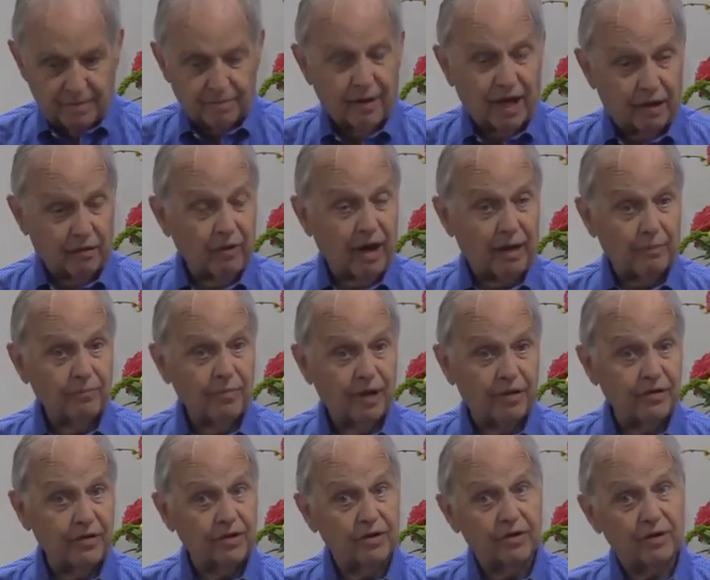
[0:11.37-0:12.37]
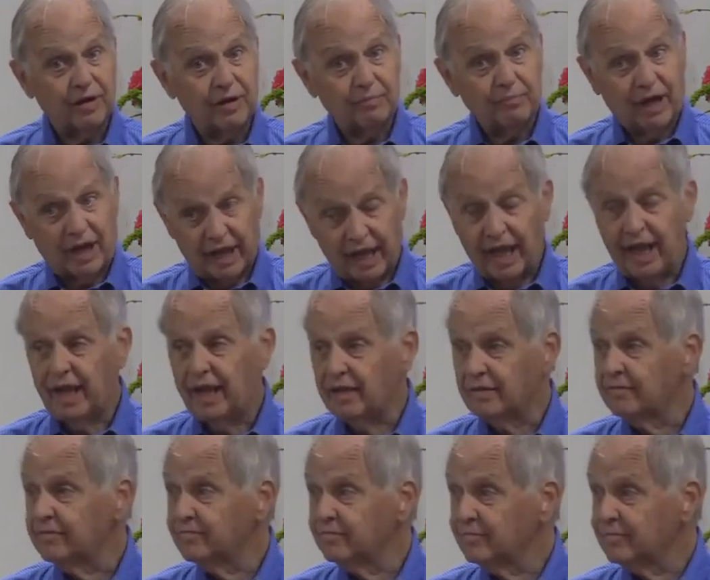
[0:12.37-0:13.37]
my grandmother and my
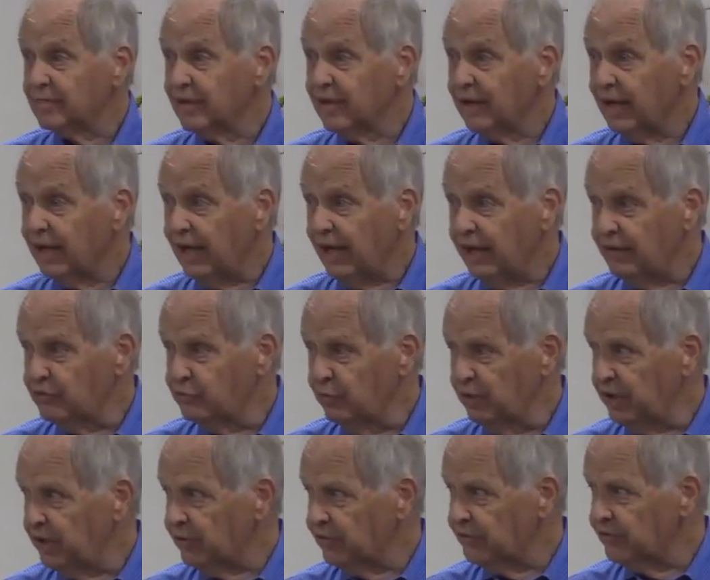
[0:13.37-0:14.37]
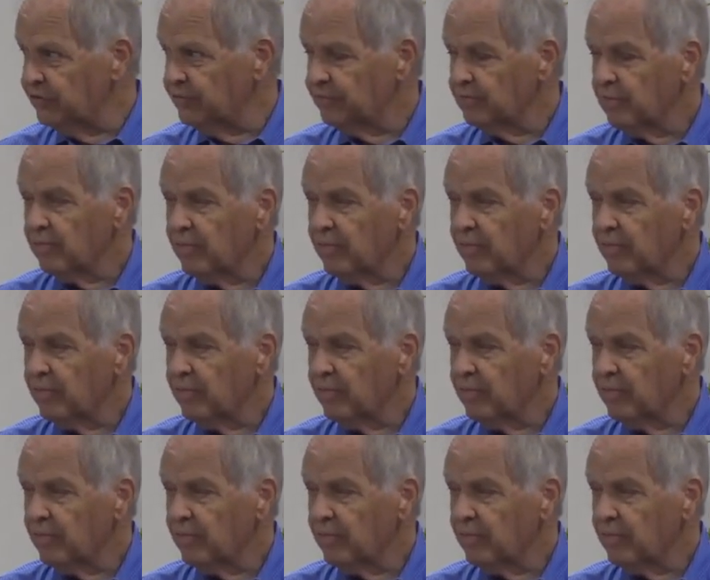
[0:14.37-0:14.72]
aunt as widows.